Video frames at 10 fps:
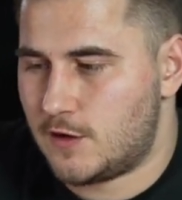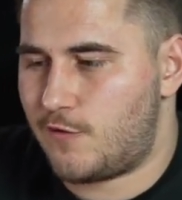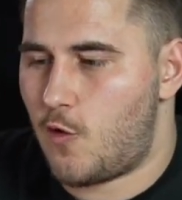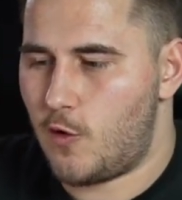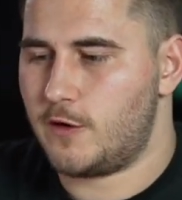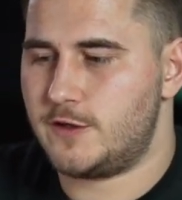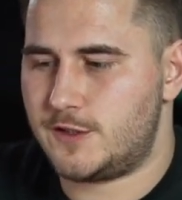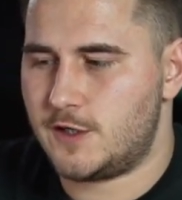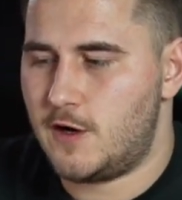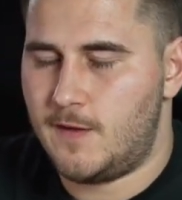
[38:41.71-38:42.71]
Of
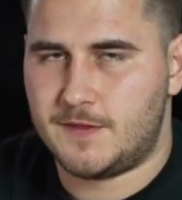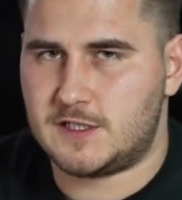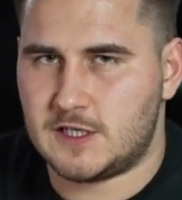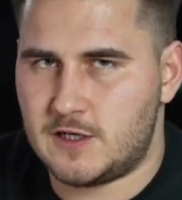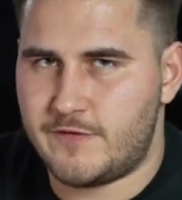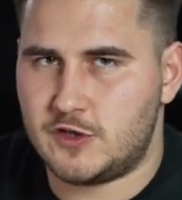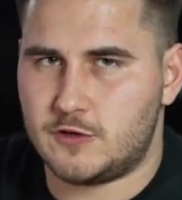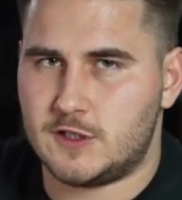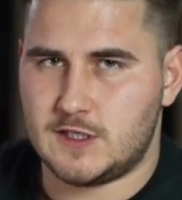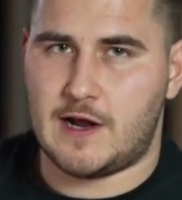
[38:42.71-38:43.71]
course, this individual
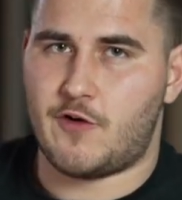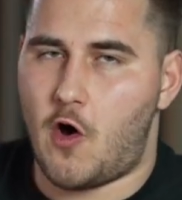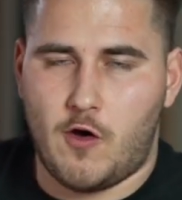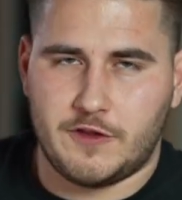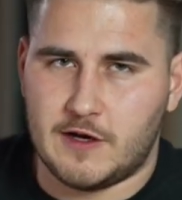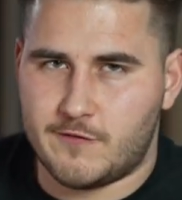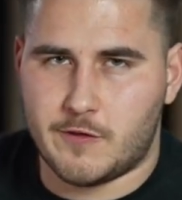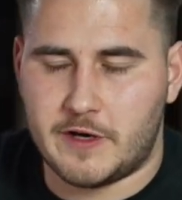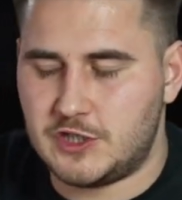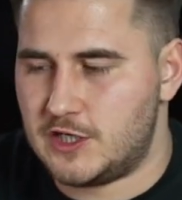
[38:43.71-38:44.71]
doesn't have all the
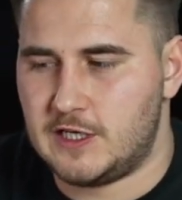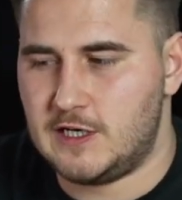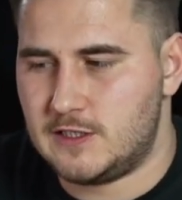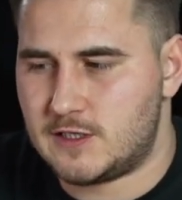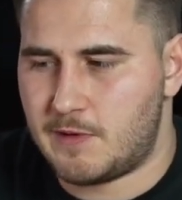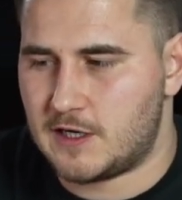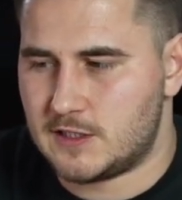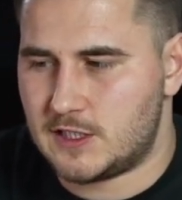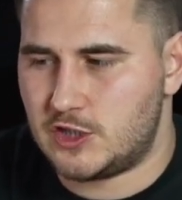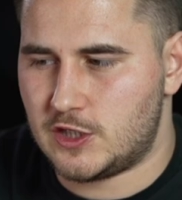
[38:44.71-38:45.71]
information he needs to make a
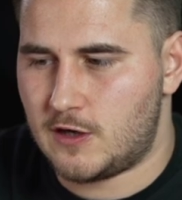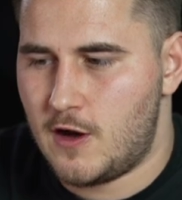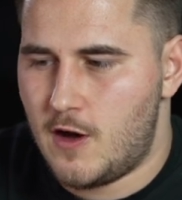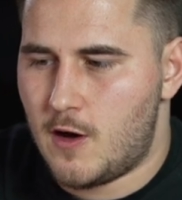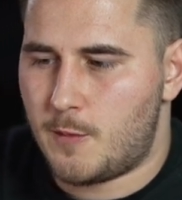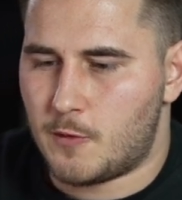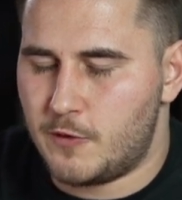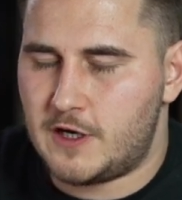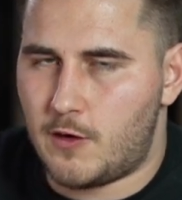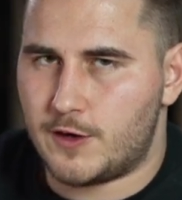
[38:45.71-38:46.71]
decision, but
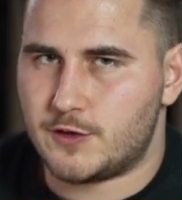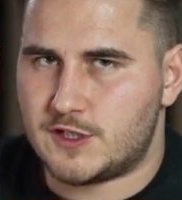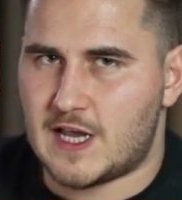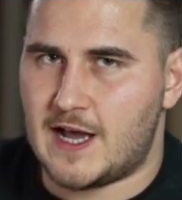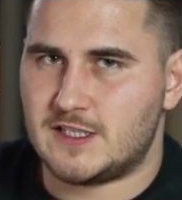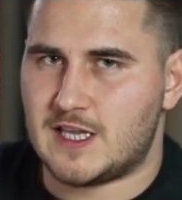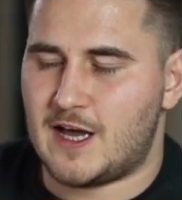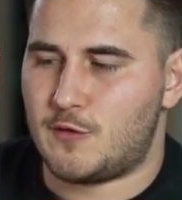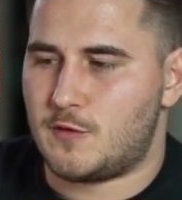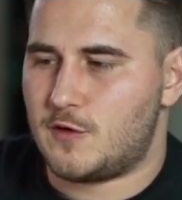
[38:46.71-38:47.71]
Rico understands
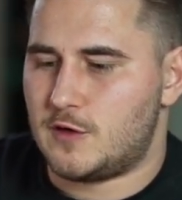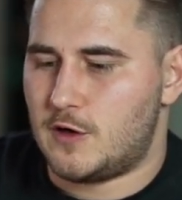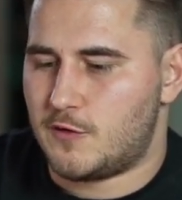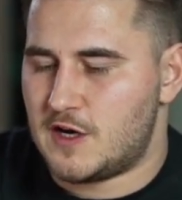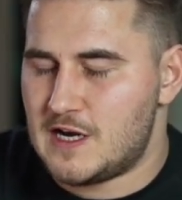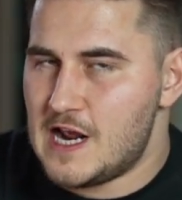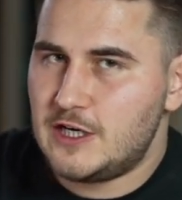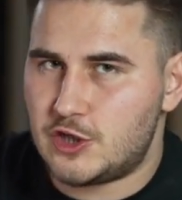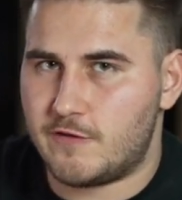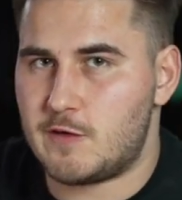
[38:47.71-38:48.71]
that, the
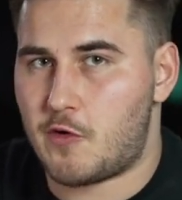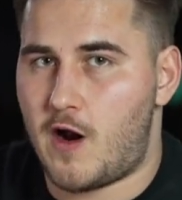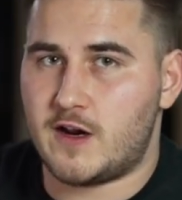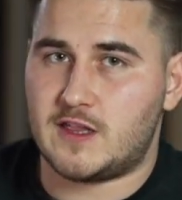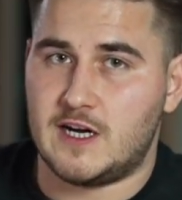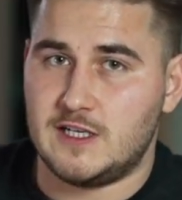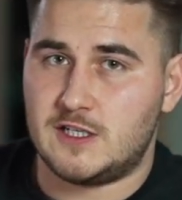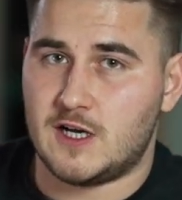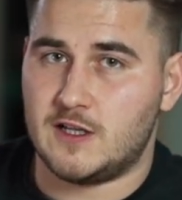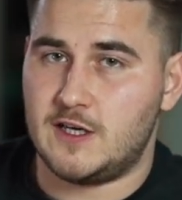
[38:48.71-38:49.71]
nature of the product that he's
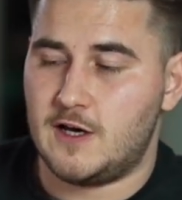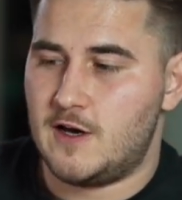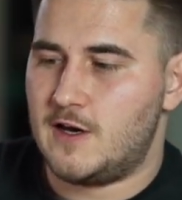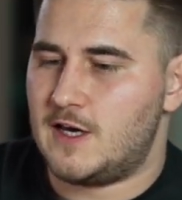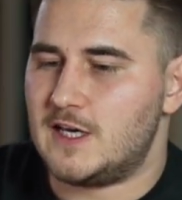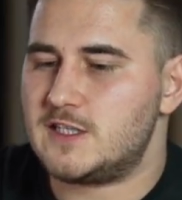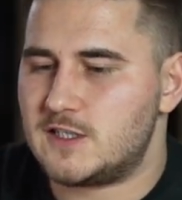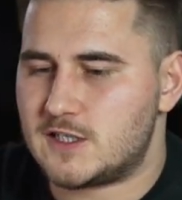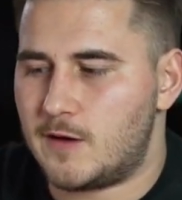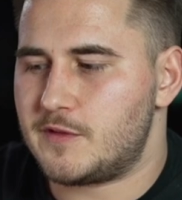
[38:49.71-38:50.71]
selling isn't
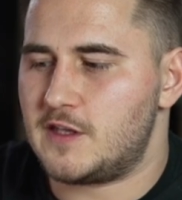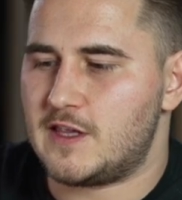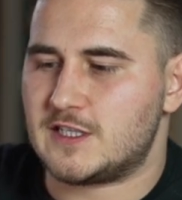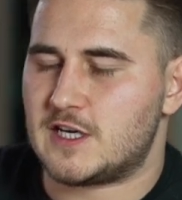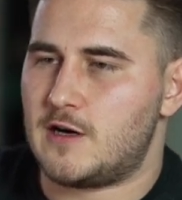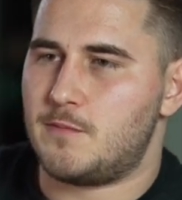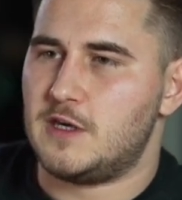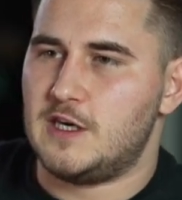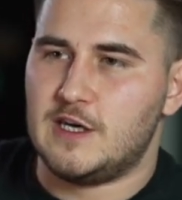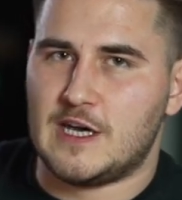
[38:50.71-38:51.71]
something that's going to
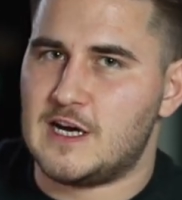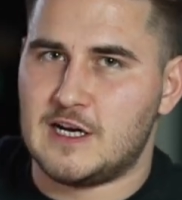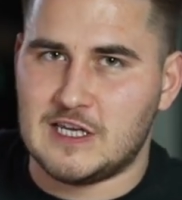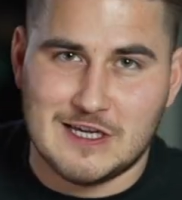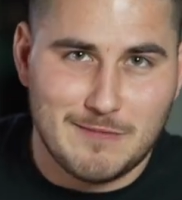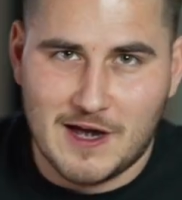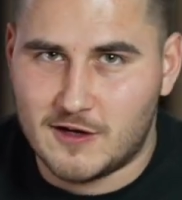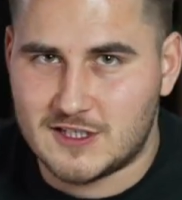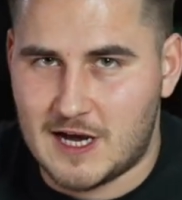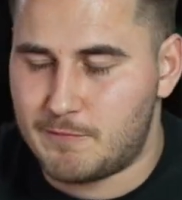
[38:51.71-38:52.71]
be in an
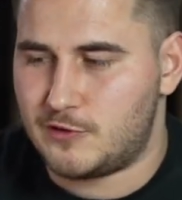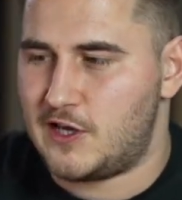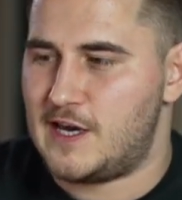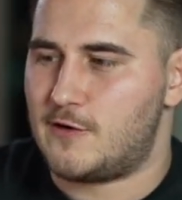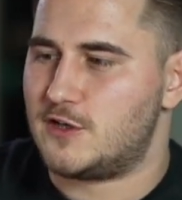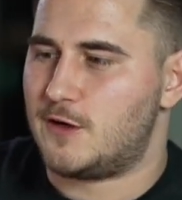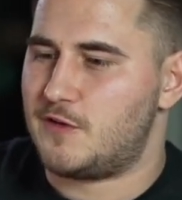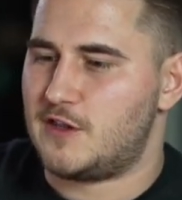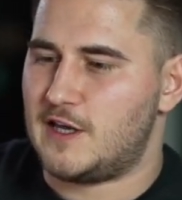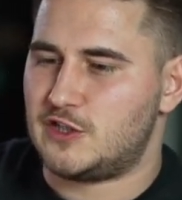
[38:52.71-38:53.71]
email template or
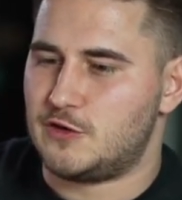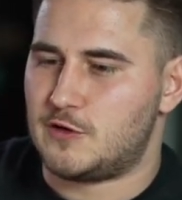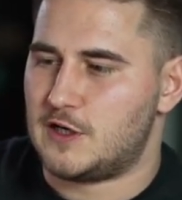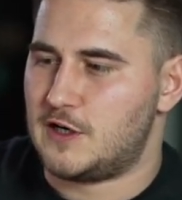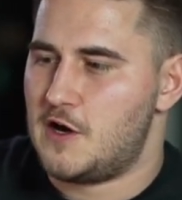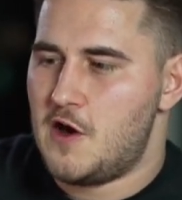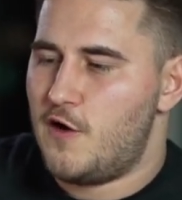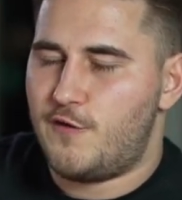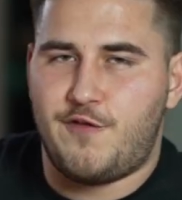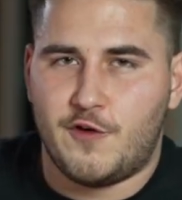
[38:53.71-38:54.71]
something that you could
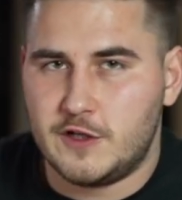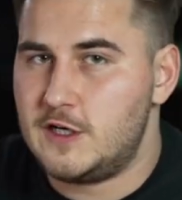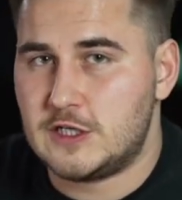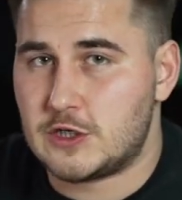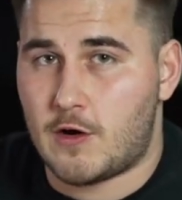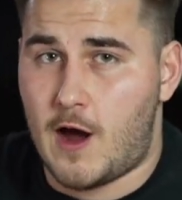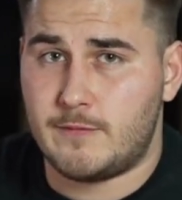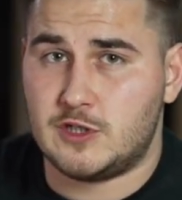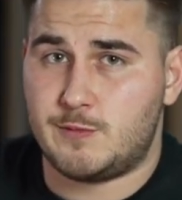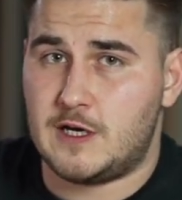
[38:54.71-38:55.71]
fully
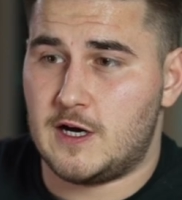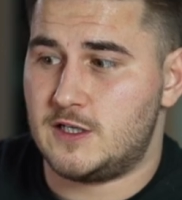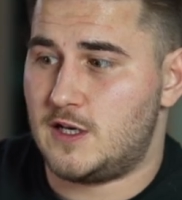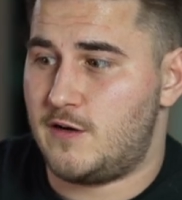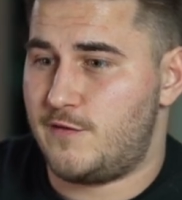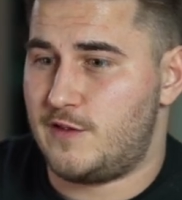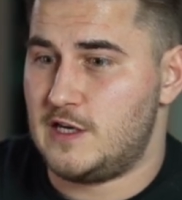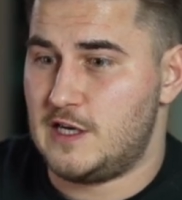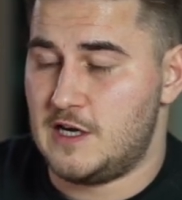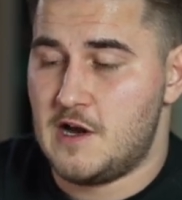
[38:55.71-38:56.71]
describe, just because of
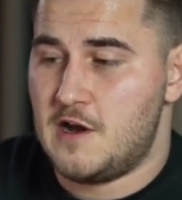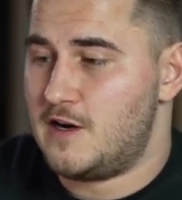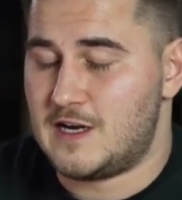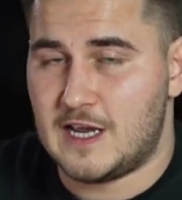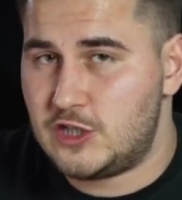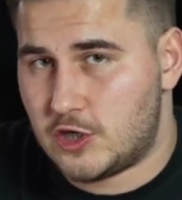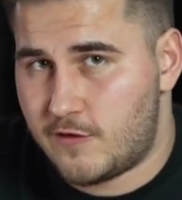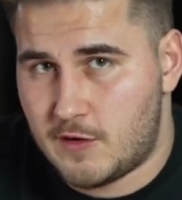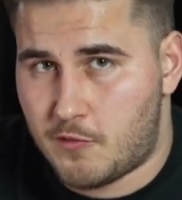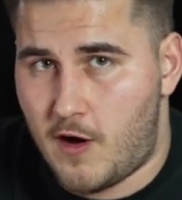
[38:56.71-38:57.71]
the nature
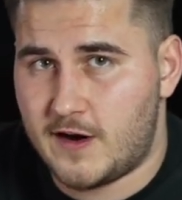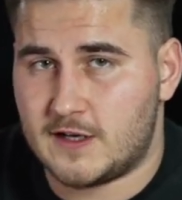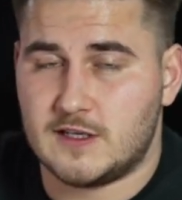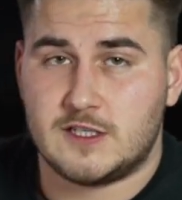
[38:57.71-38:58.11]
of the product.